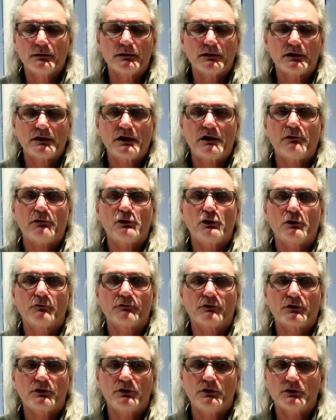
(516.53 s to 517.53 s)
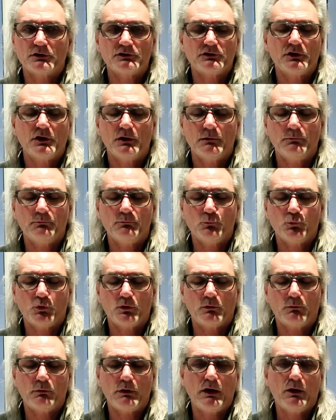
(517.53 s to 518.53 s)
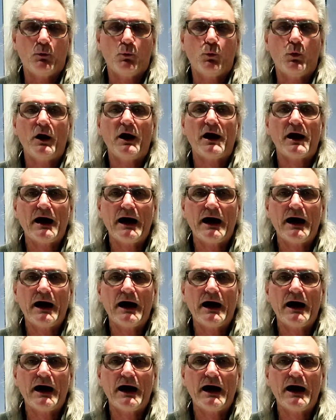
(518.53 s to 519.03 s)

the carryover cook temp would have went way